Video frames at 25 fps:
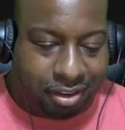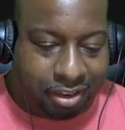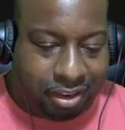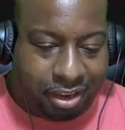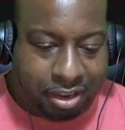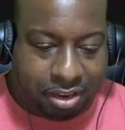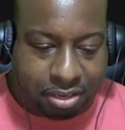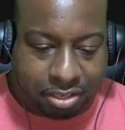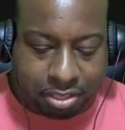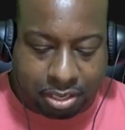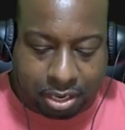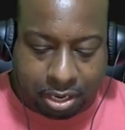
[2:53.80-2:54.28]

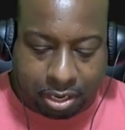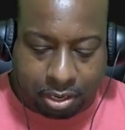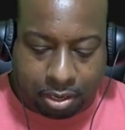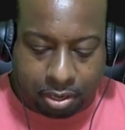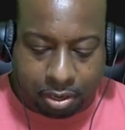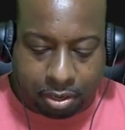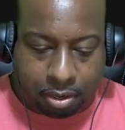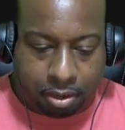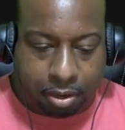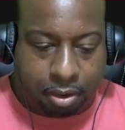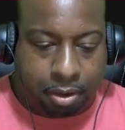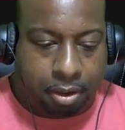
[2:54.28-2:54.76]
is the
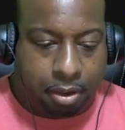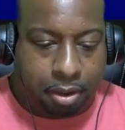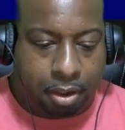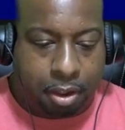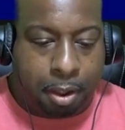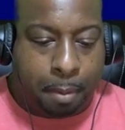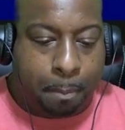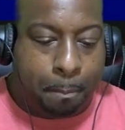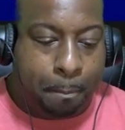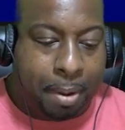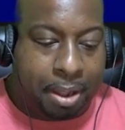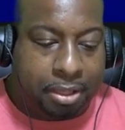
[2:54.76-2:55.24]

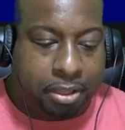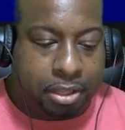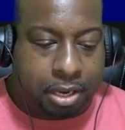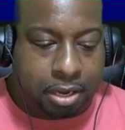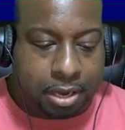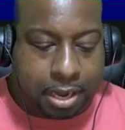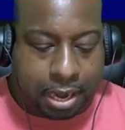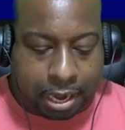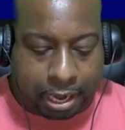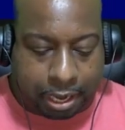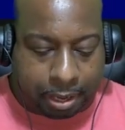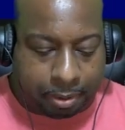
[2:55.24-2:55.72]
method
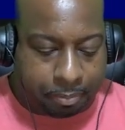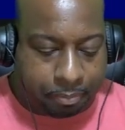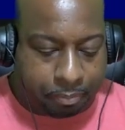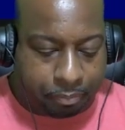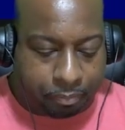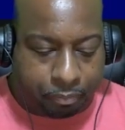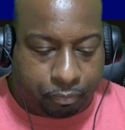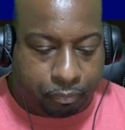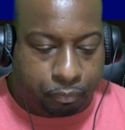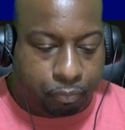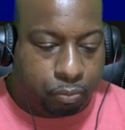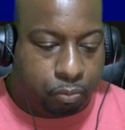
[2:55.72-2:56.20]
name.
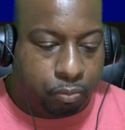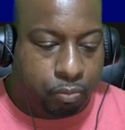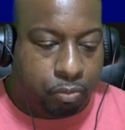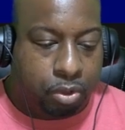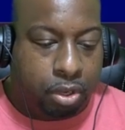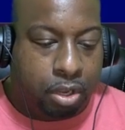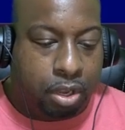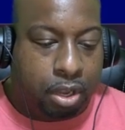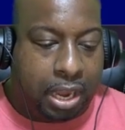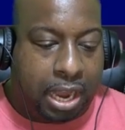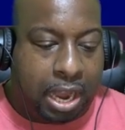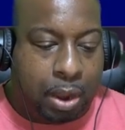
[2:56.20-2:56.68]

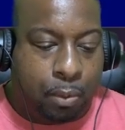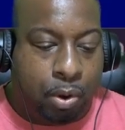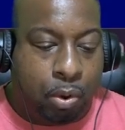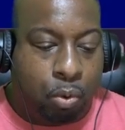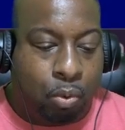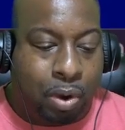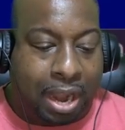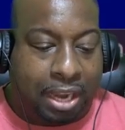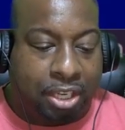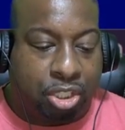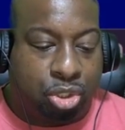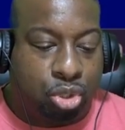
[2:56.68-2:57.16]
And we
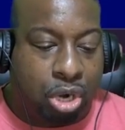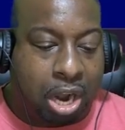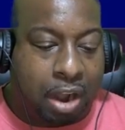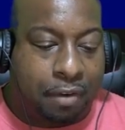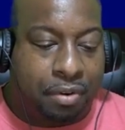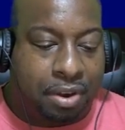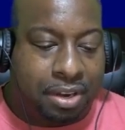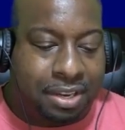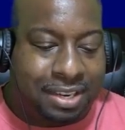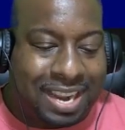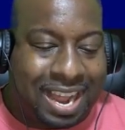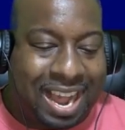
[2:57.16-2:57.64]
write
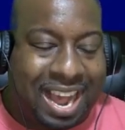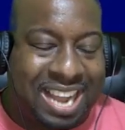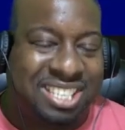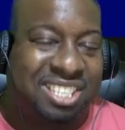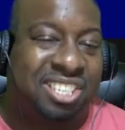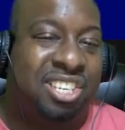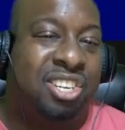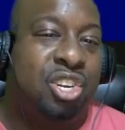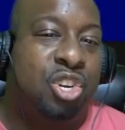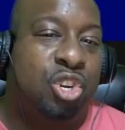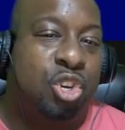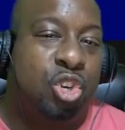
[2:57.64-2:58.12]

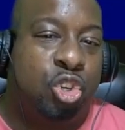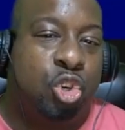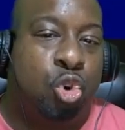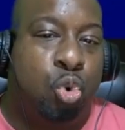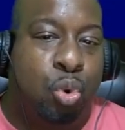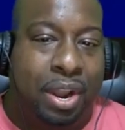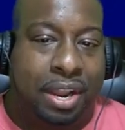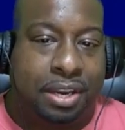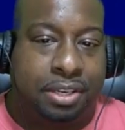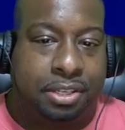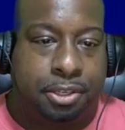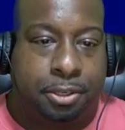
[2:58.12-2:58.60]

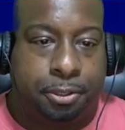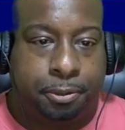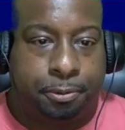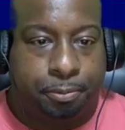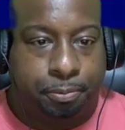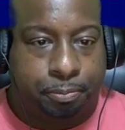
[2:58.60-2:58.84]
driver.quit.